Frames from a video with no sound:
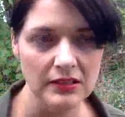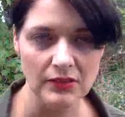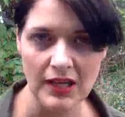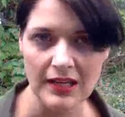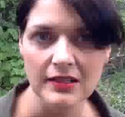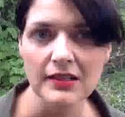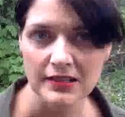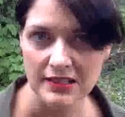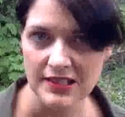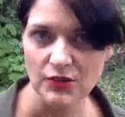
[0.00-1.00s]
Okay,
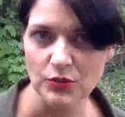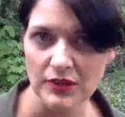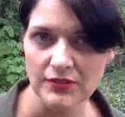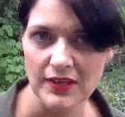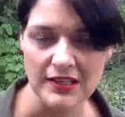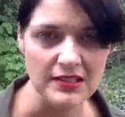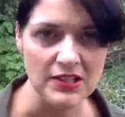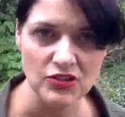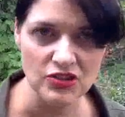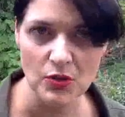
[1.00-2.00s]
that sounds really fancy.
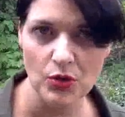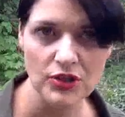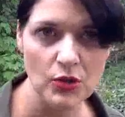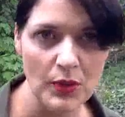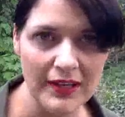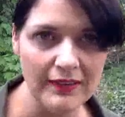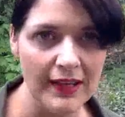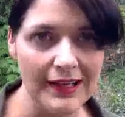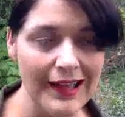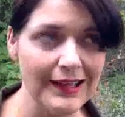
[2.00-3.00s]
It's just the word quit,
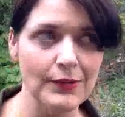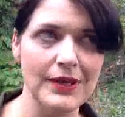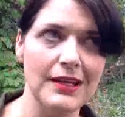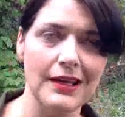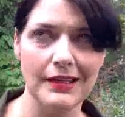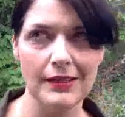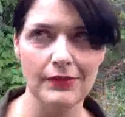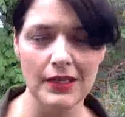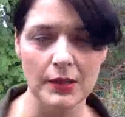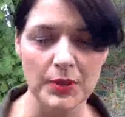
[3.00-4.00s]
like I quit, I give
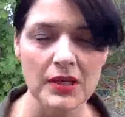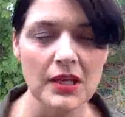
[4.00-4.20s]
up.